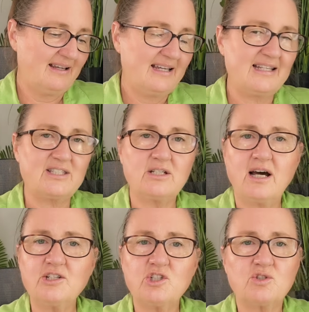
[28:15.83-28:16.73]
It's
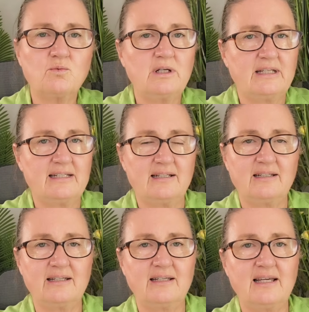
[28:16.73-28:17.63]
not just
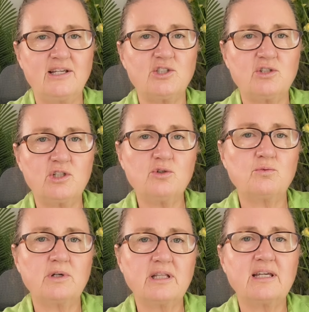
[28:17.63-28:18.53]
willy-nilly. It's you
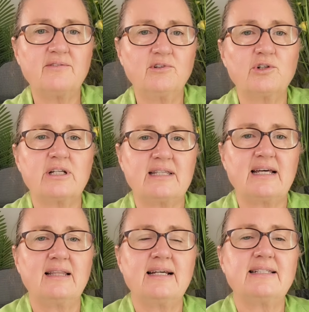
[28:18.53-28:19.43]
really have learning
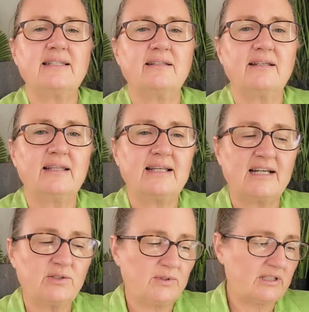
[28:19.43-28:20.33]
that lesson, and
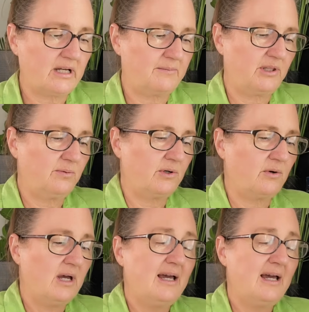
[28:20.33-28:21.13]
that's what's coming through.